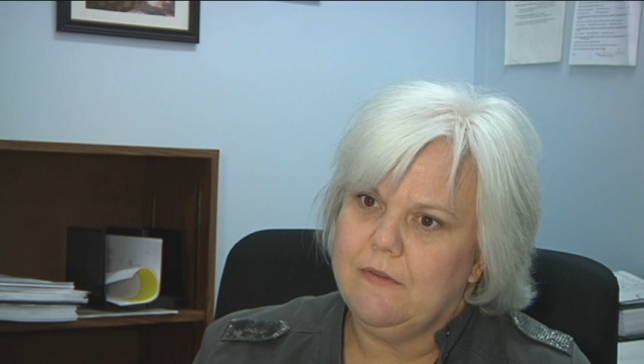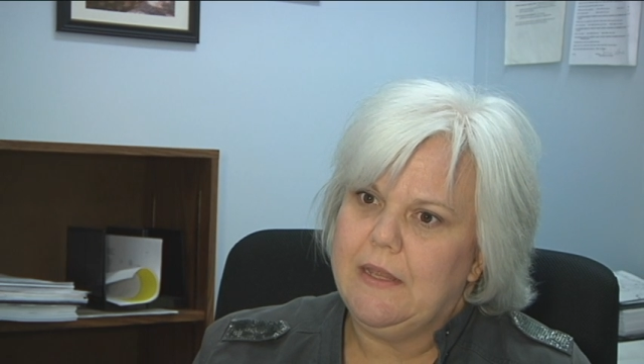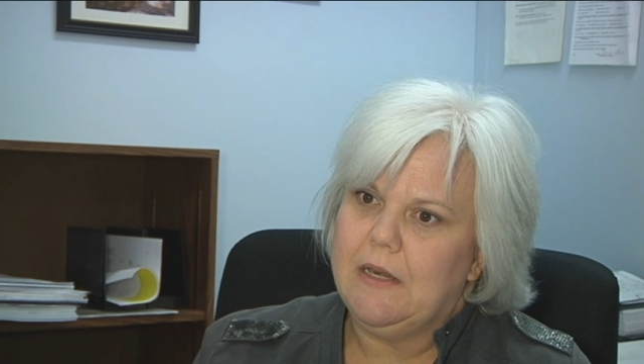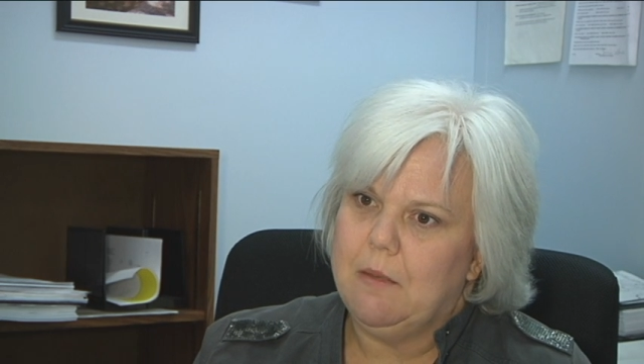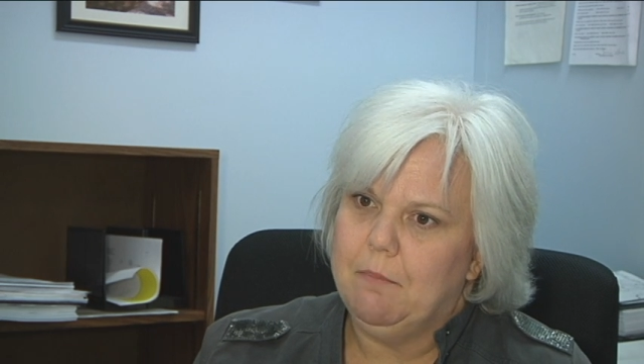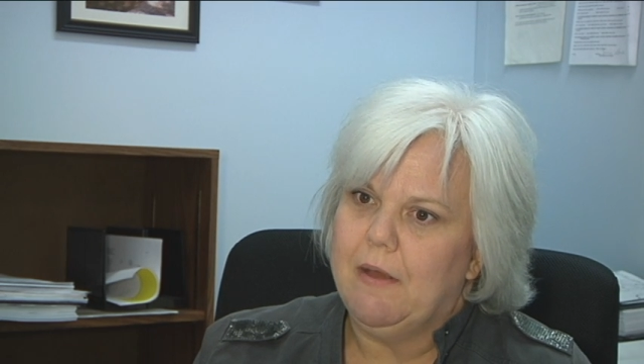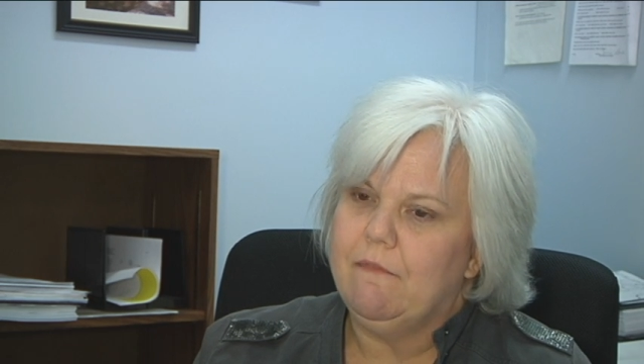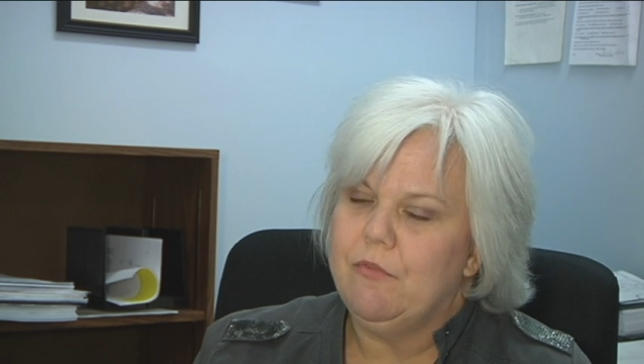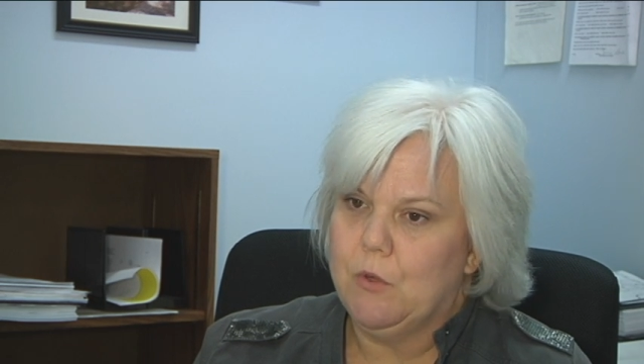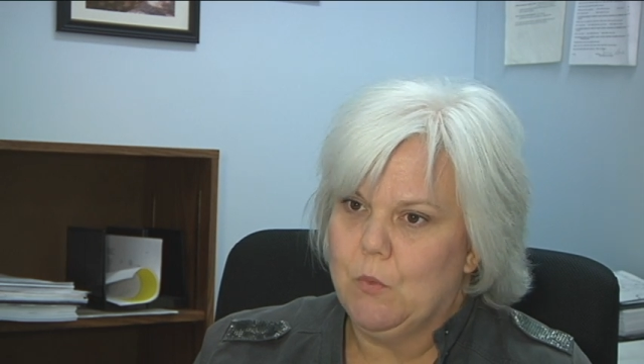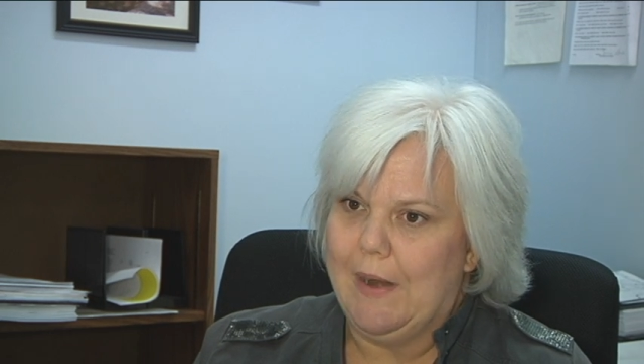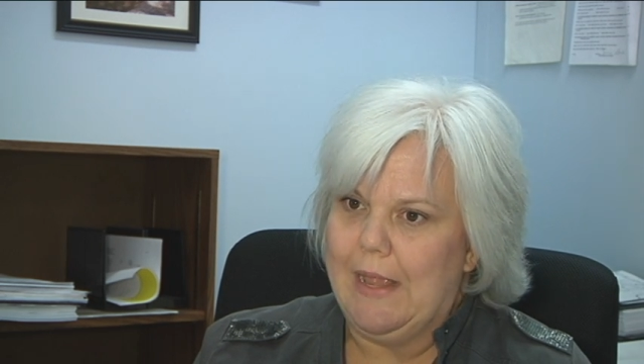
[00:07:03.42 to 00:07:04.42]
feet above
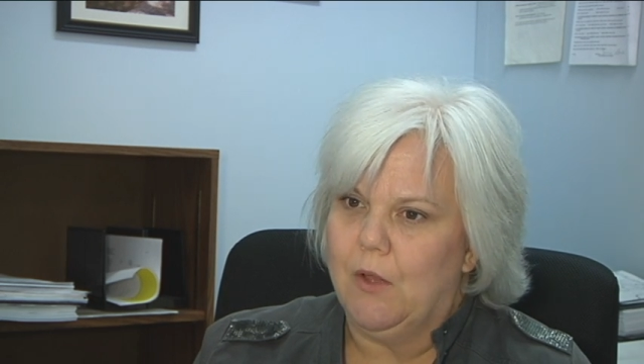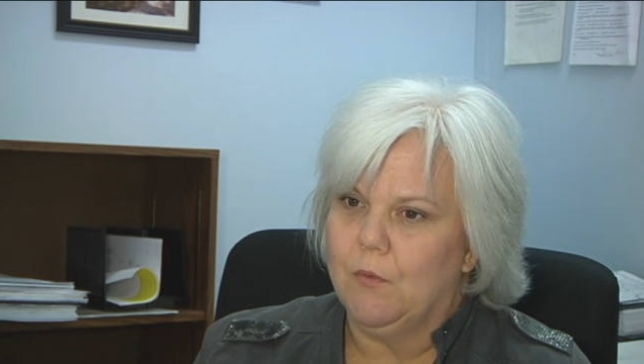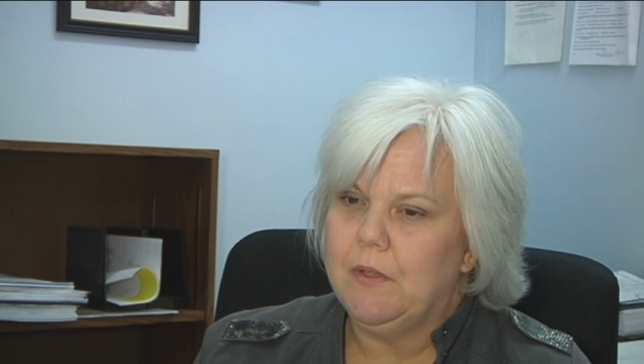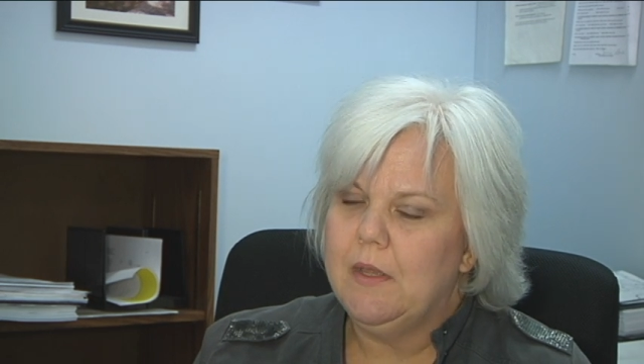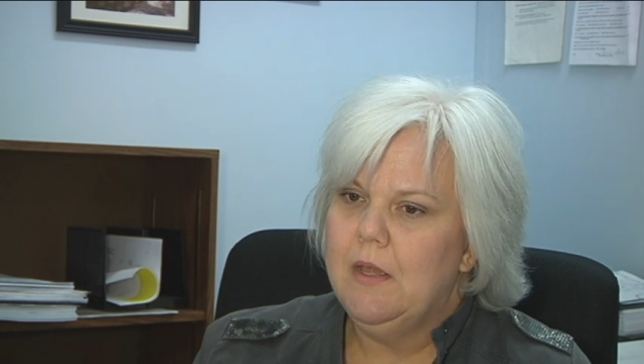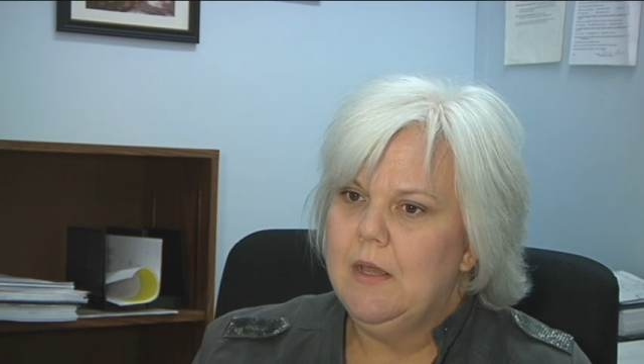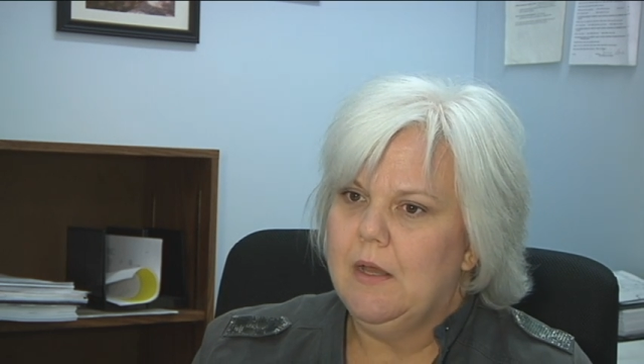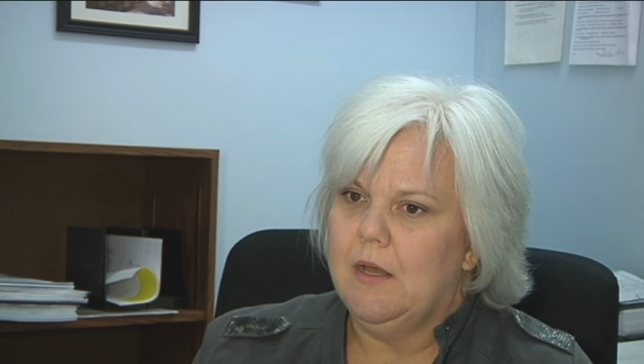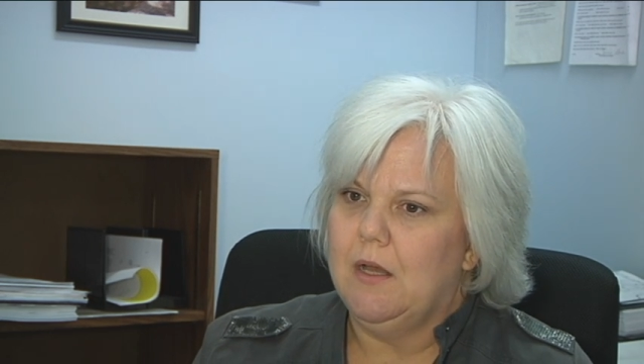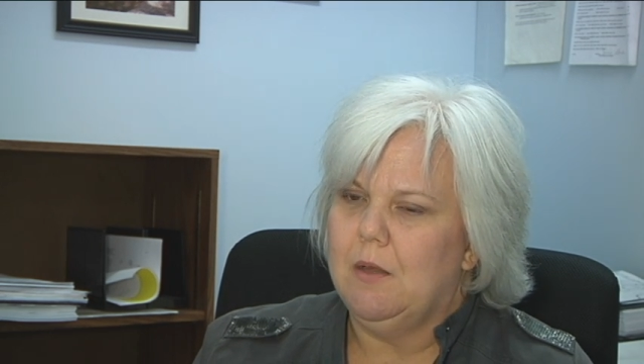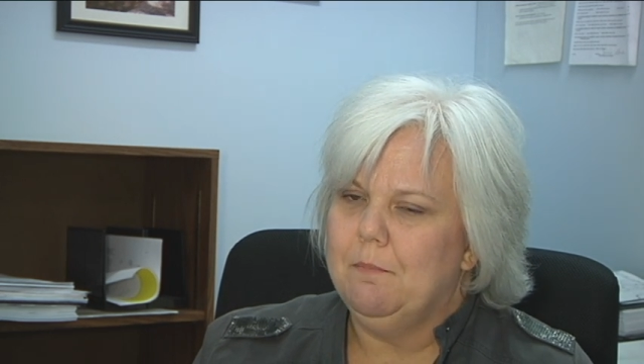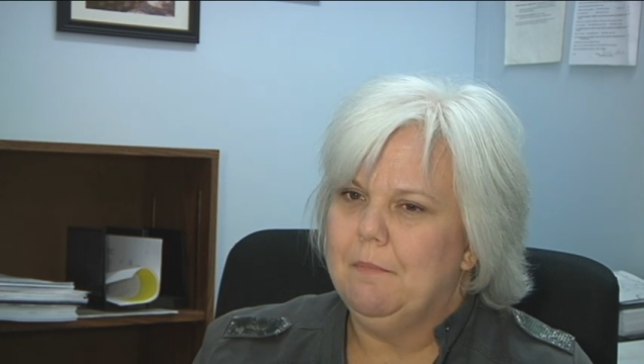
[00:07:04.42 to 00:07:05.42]
the ground.
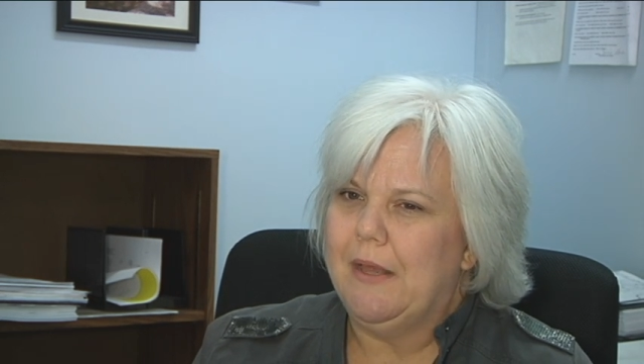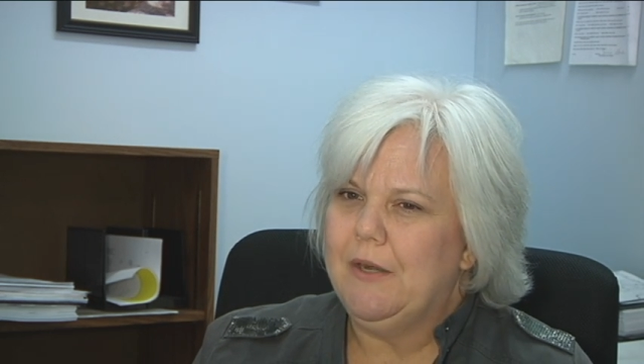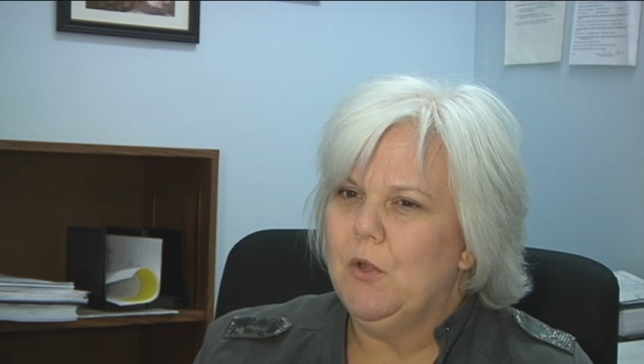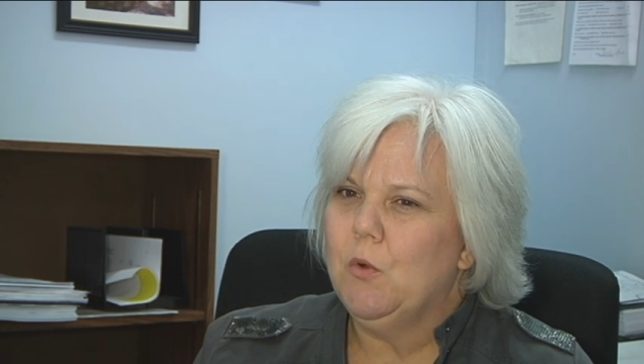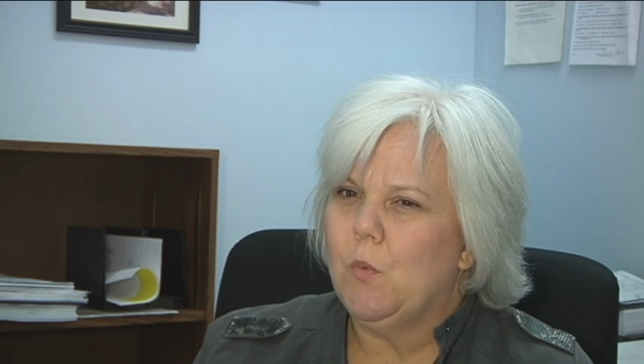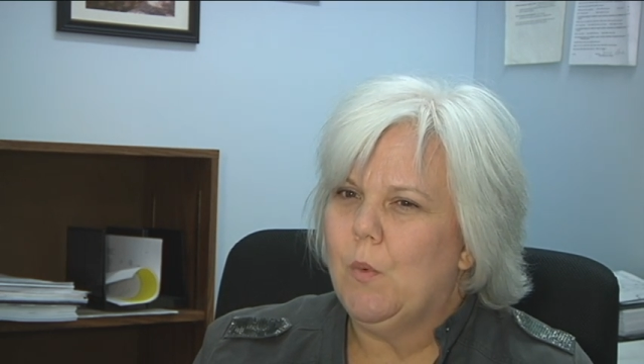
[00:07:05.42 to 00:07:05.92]
I don't